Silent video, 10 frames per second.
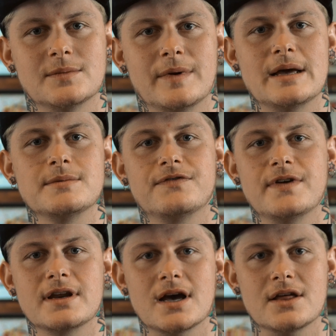So my name's
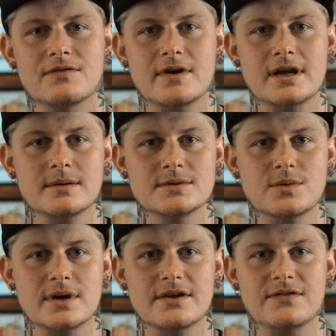Finn Guthrie, I'm
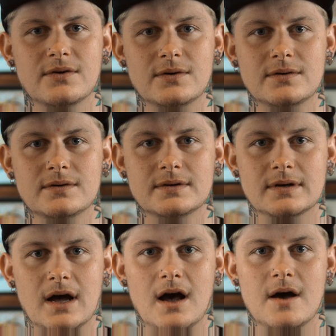24.
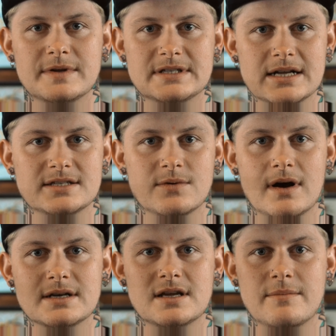I'm a tattoo
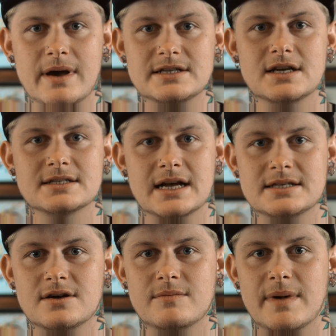artist at Major Look Tattoo